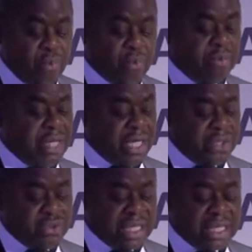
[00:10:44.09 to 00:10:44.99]
would be
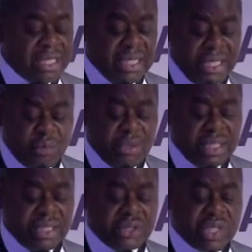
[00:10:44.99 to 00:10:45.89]
addressing the
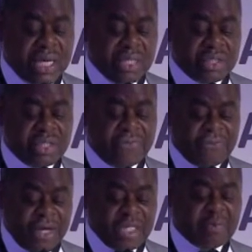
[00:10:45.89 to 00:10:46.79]
liquidity challenges
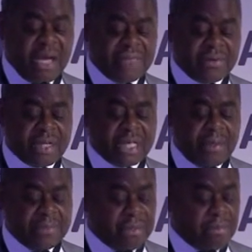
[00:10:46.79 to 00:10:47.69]
faced by African
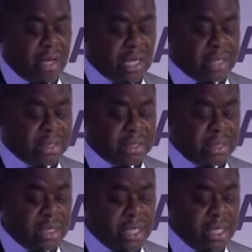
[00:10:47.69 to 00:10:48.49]
capital markets.